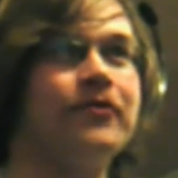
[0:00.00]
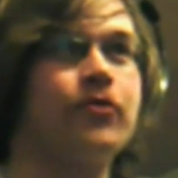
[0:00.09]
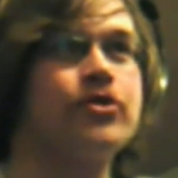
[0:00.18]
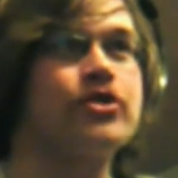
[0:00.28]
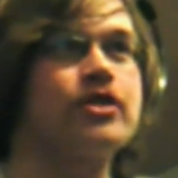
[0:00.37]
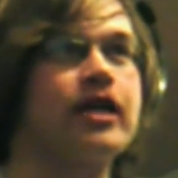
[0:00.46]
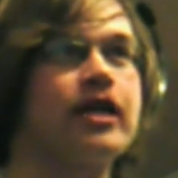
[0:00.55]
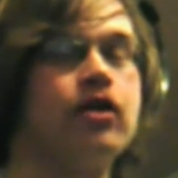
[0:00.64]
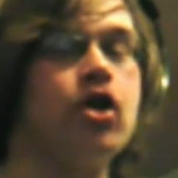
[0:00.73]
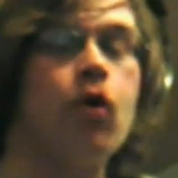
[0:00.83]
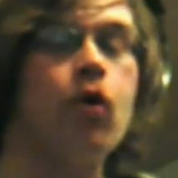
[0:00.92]
where it's just like
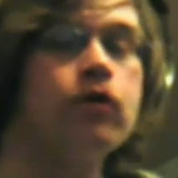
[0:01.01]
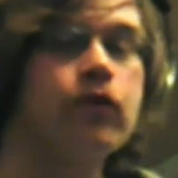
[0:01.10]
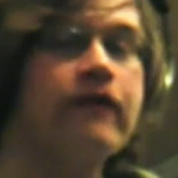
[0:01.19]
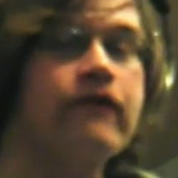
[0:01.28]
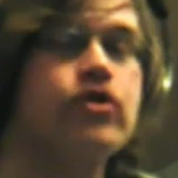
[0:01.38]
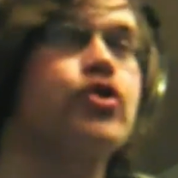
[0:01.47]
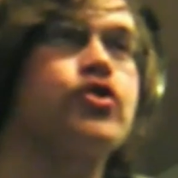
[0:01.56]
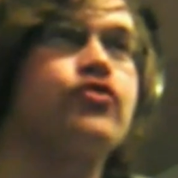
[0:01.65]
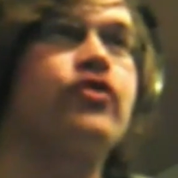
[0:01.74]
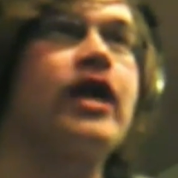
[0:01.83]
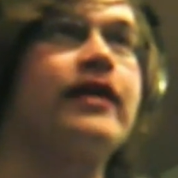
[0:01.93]
no one would ever
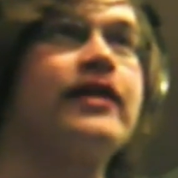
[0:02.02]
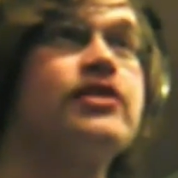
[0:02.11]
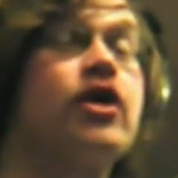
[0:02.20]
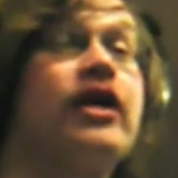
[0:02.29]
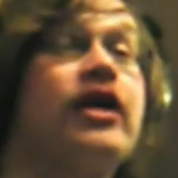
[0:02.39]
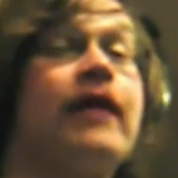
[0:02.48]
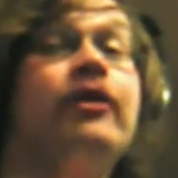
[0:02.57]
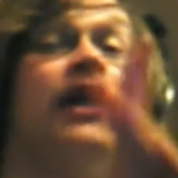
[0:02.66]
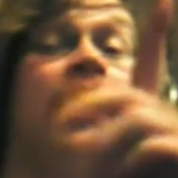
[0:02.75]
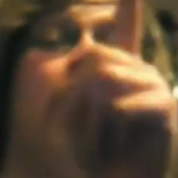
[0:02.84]
search for that. That's not going to happen.